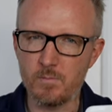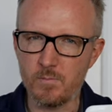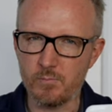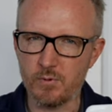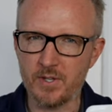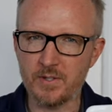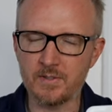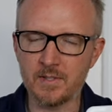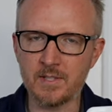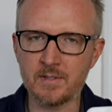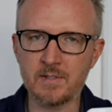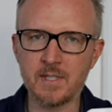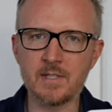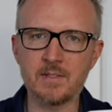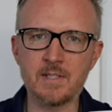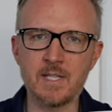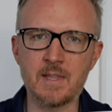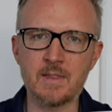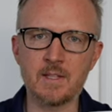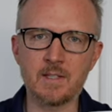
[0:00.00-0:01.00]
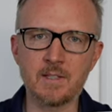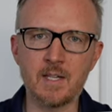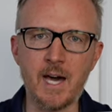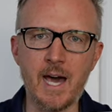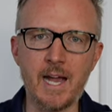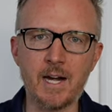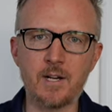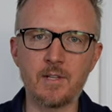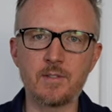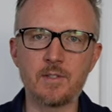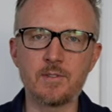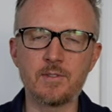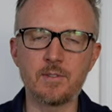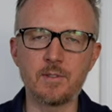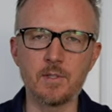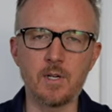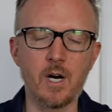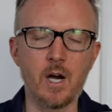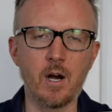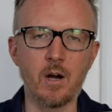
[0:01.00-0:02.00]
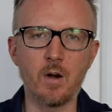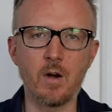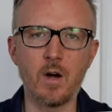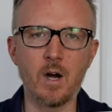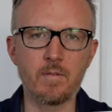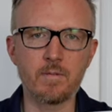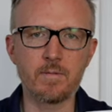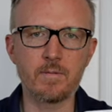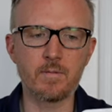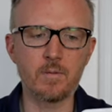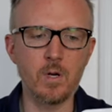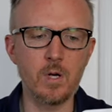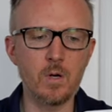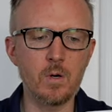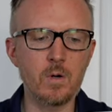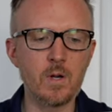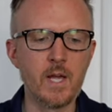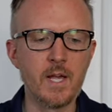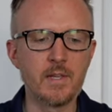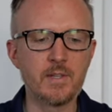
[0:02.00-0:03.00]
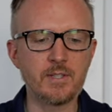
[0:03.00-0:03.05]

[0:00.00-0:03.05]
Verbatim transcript: resistance in the tire since you are off-road.